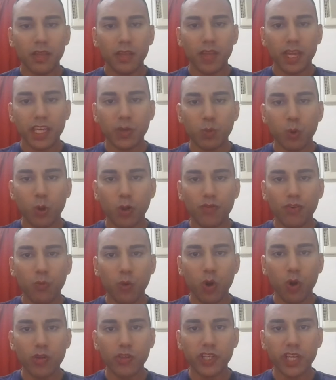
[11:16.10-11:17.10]
Thank you all for
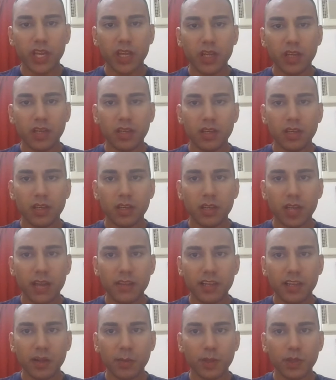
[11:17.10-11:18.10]
watching,
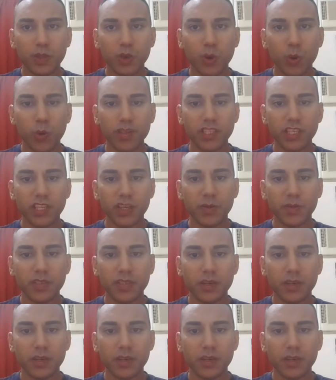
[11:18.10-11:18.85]
and I will talk to you